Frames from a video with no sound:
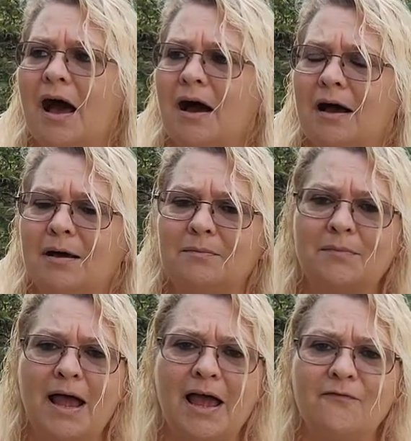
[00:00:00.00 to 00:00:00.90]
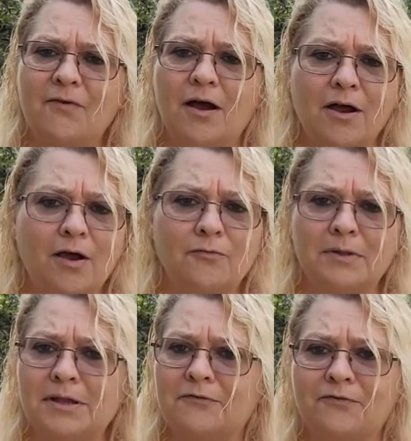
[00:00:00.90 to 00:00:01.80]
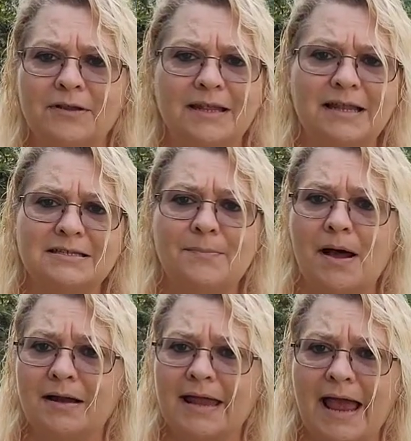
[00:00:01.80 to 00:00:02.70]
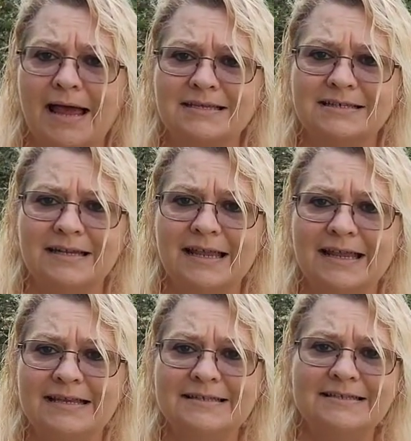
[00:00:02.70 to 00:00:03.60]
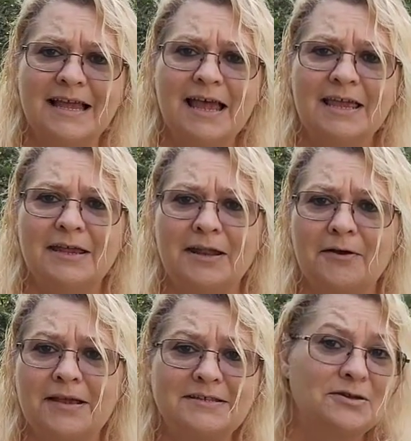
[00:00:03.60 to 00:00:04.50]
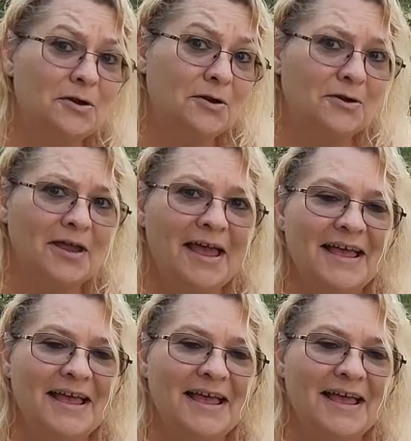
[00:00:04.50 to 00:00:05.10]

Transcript: I have a really good friend that does a podcast, and he is, he's a nerd.